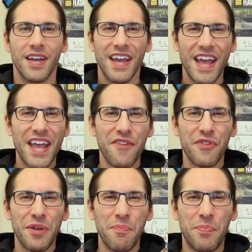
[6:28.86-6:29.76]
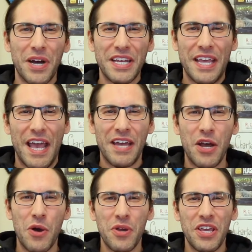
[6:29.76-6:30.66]
Hey everybody,
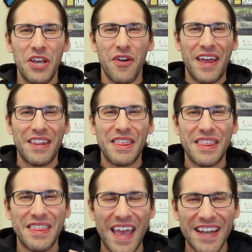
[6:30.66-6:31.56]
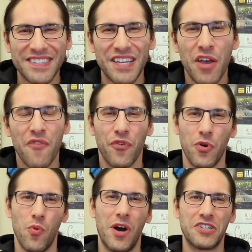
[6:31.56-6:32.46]
Edo here, and thanks
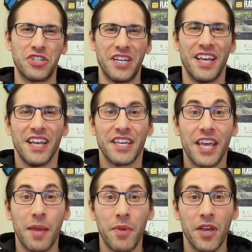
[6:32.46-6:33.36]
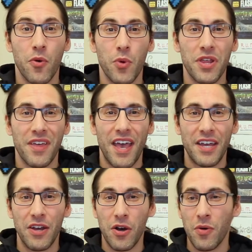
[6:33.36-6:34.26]
for watching Gaming with
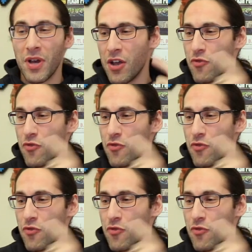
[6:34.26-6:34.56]
Edo.